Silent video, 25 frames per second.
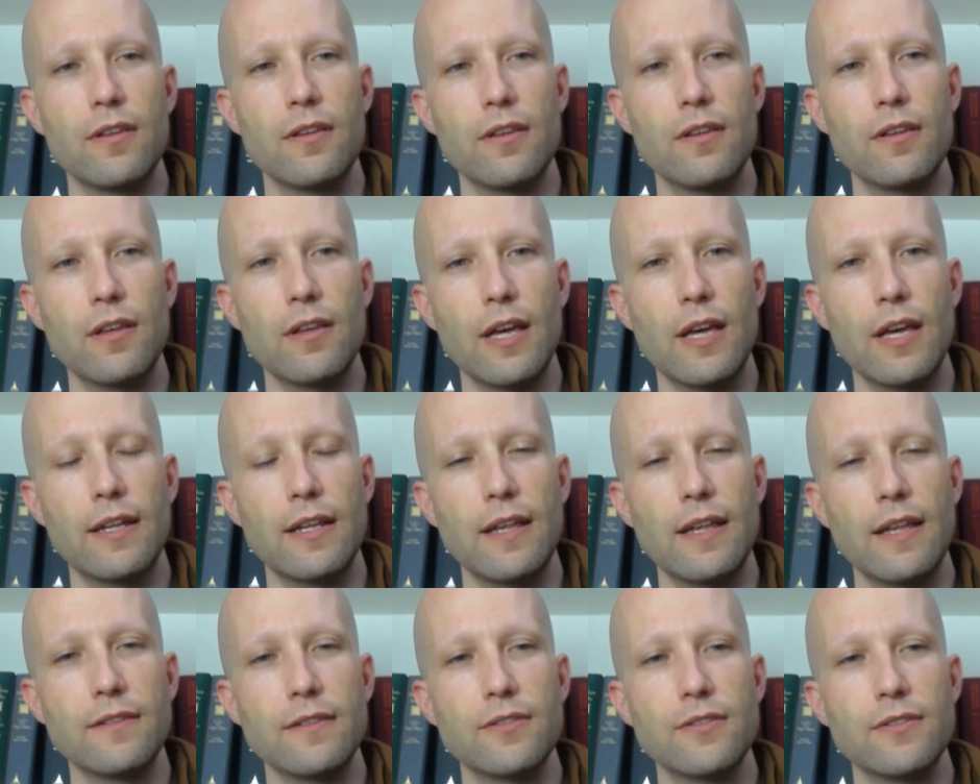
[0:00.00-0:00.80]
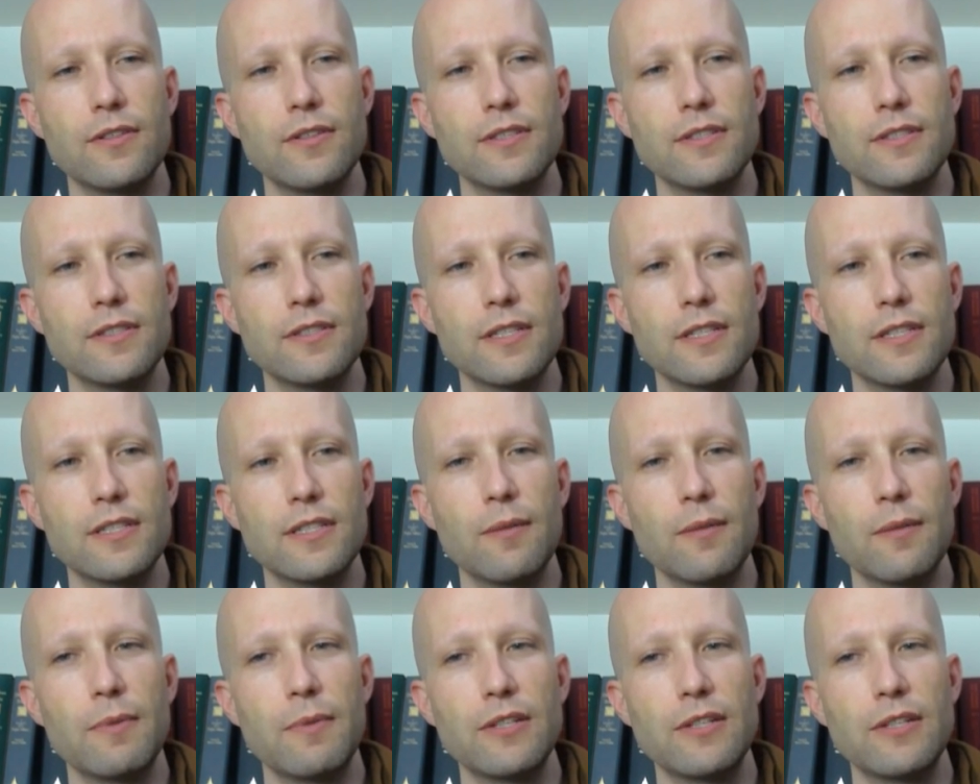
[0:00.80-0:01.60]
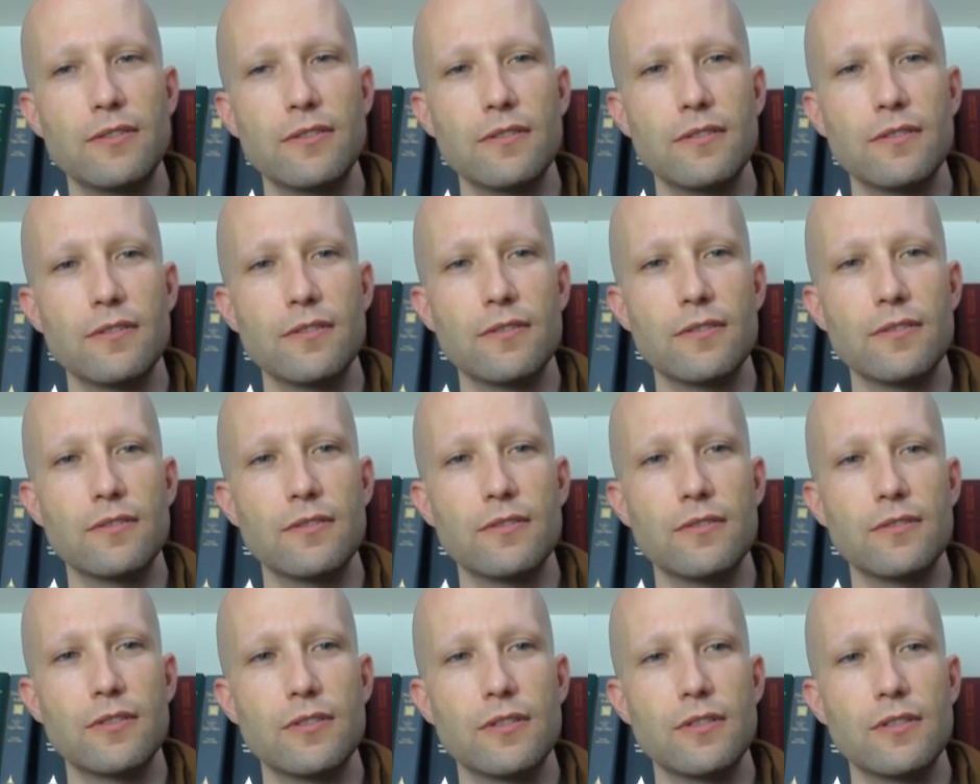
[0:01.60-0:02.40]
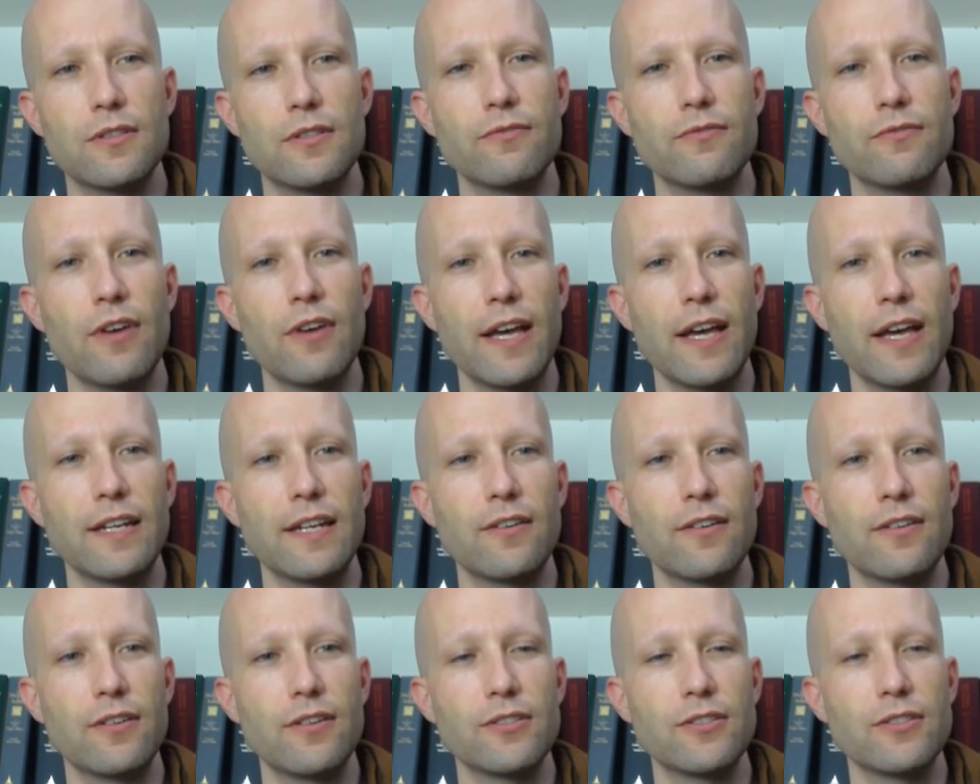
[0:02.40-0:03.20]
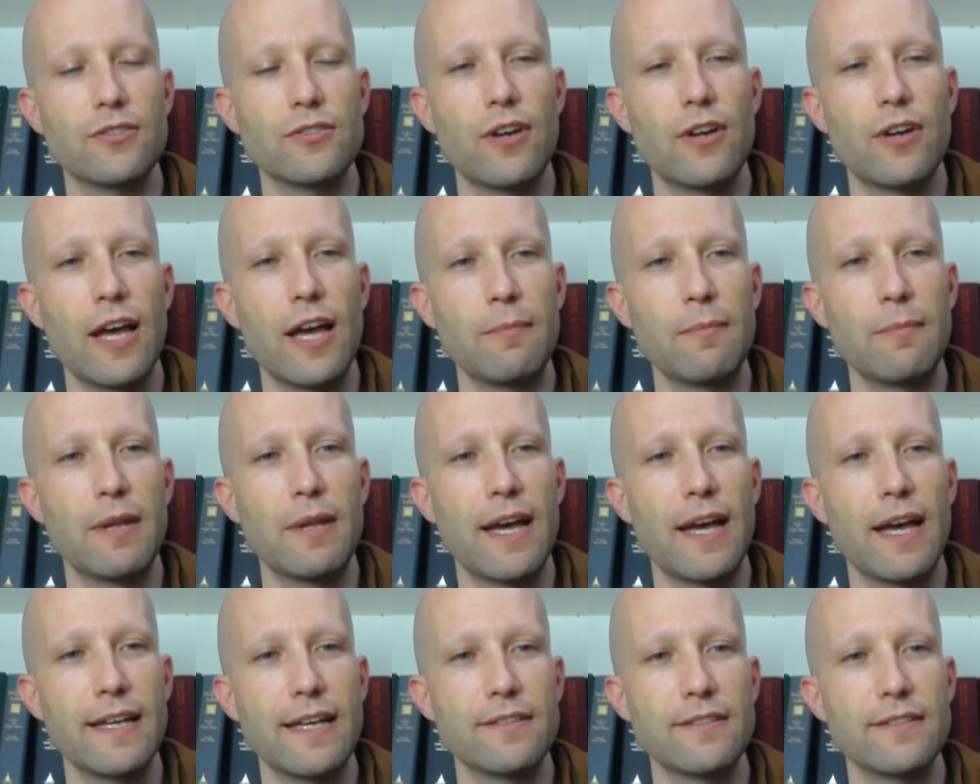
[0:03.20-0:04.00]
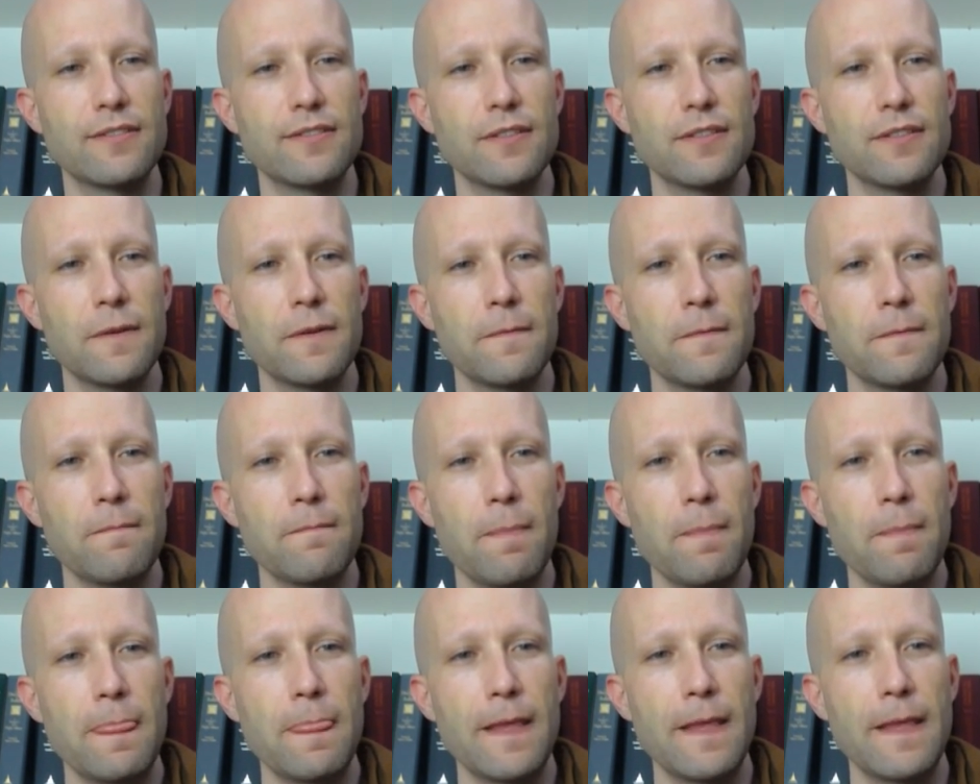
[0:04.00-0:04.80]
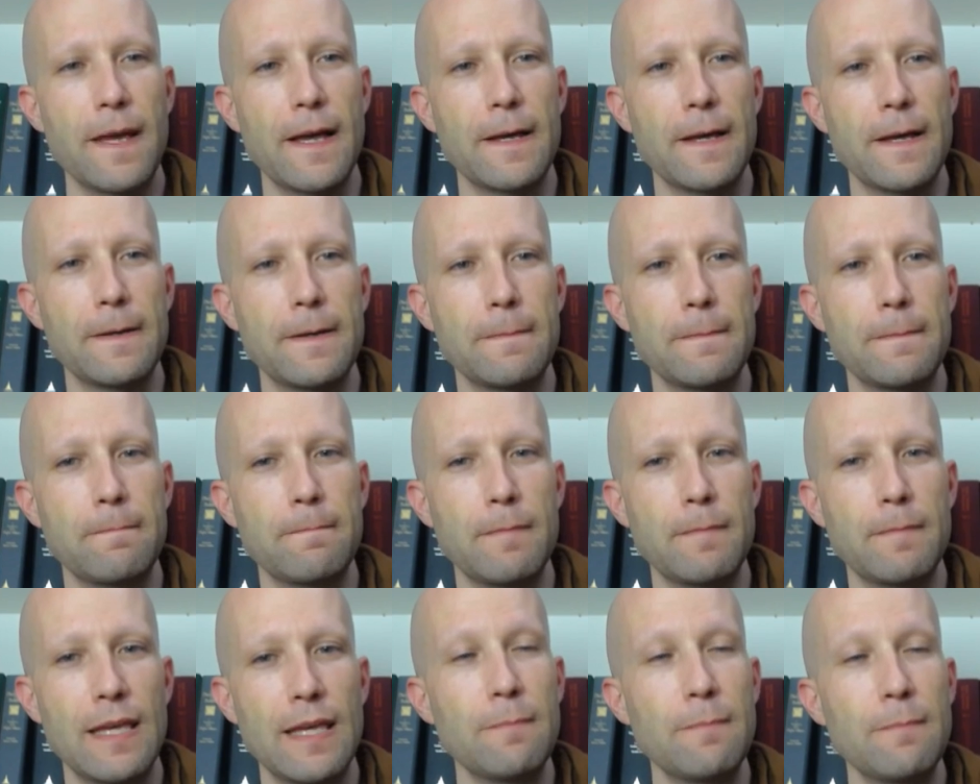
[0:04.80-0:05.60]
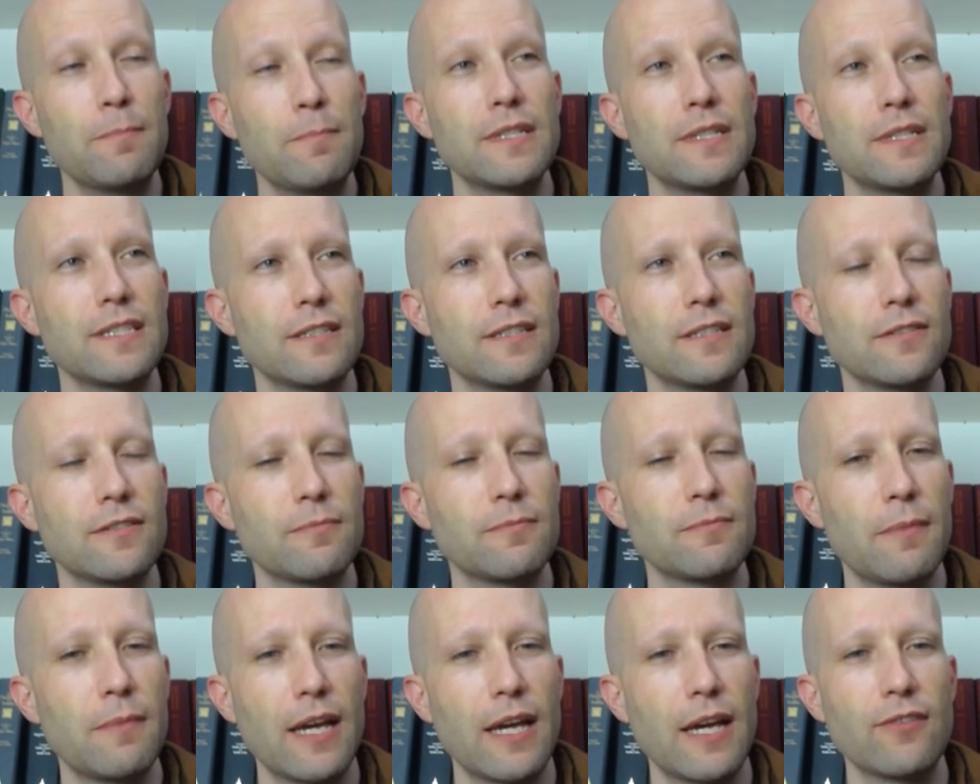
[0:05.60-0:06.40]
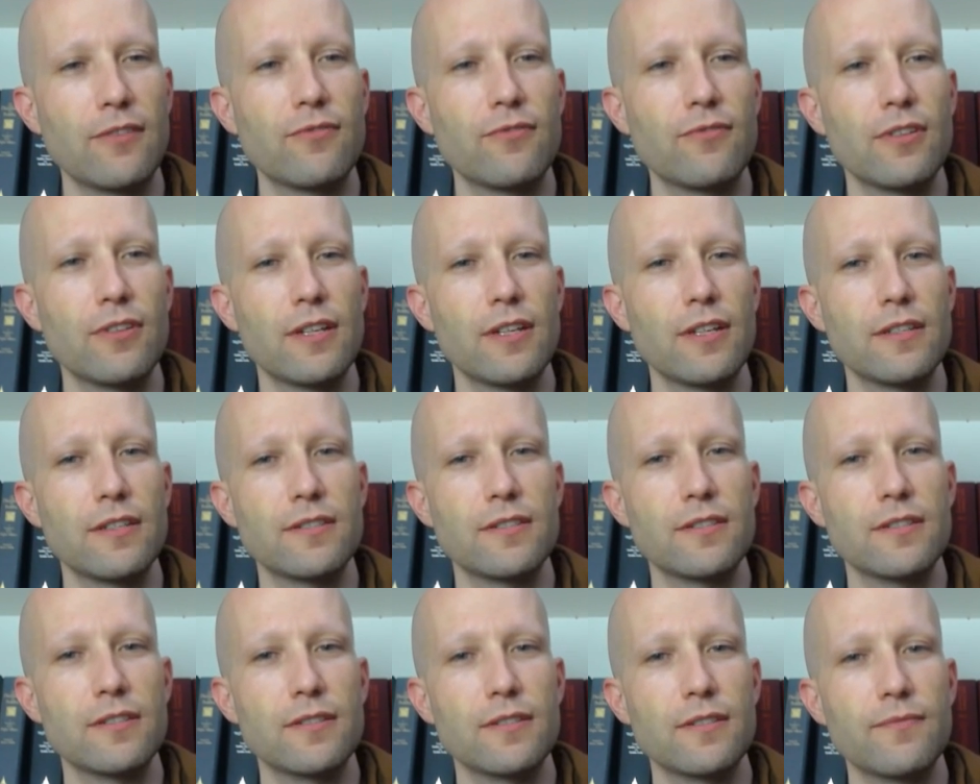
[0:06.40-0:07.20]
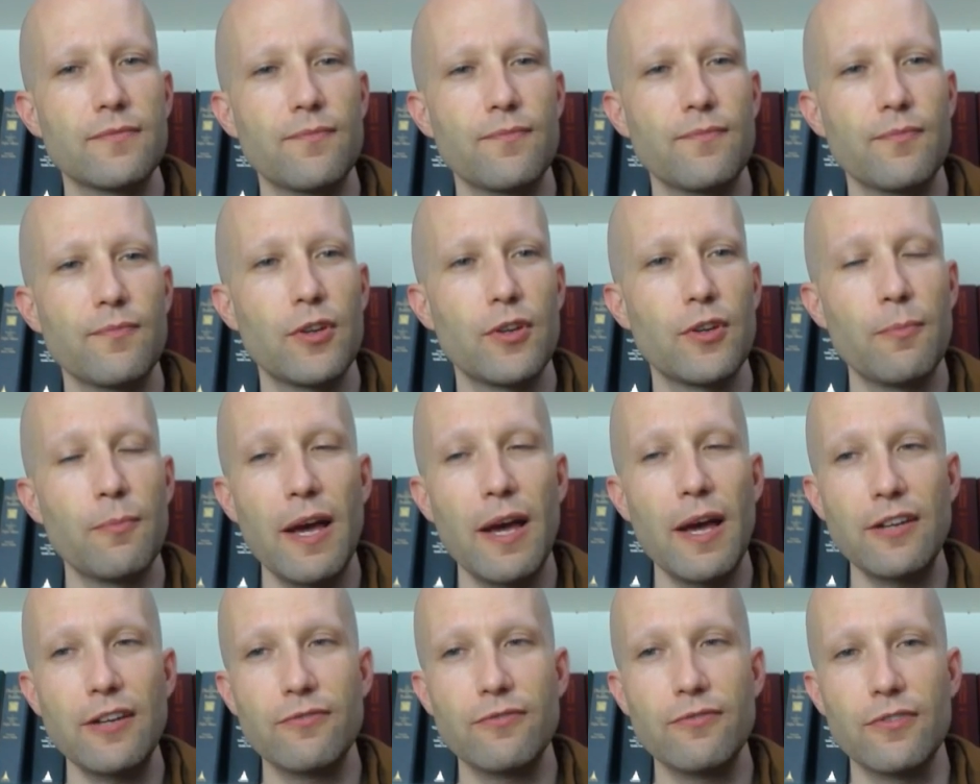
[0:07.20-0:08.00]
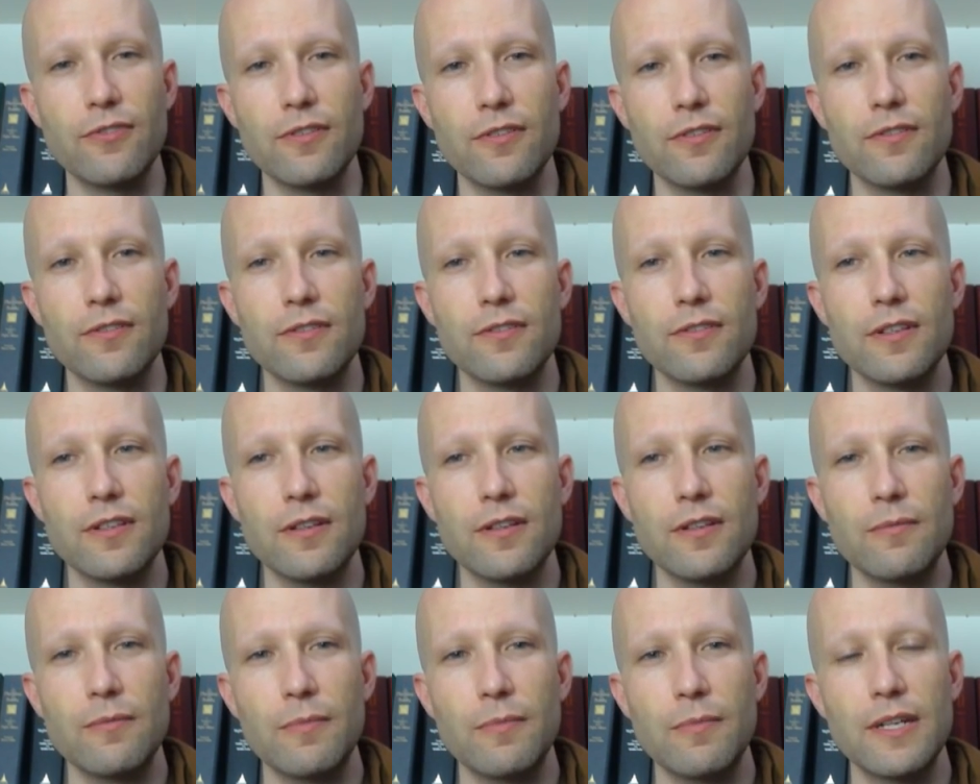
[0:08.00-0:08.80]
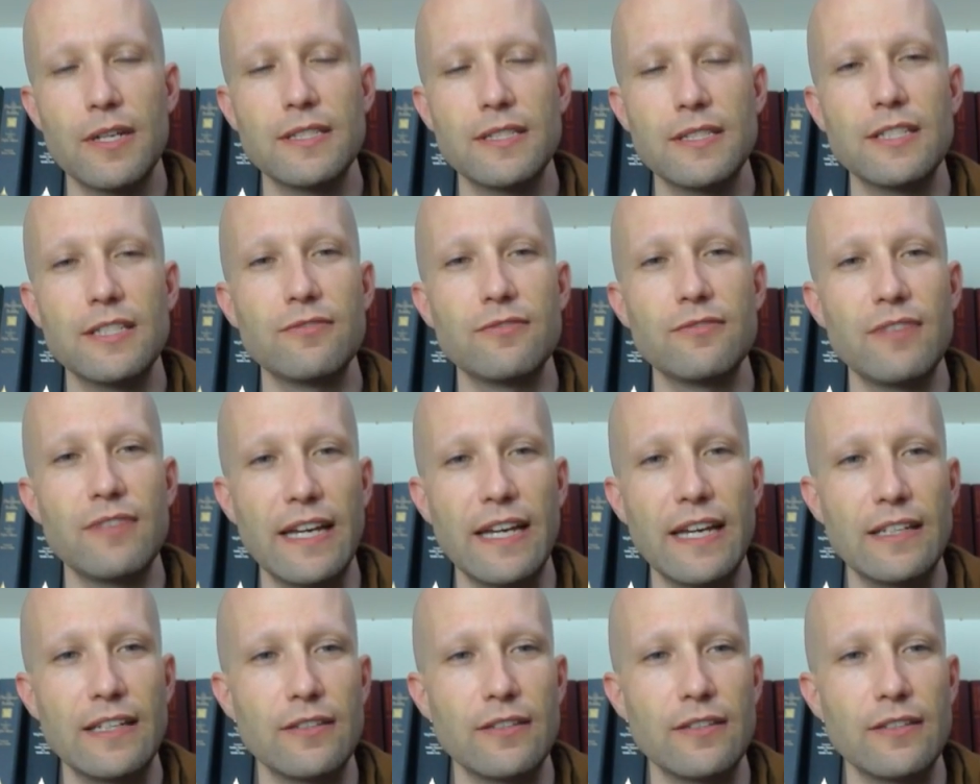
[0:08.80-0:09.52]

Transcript: and so this can be defined or described as impotent mindfulness. You're mindful, but it's ineffective.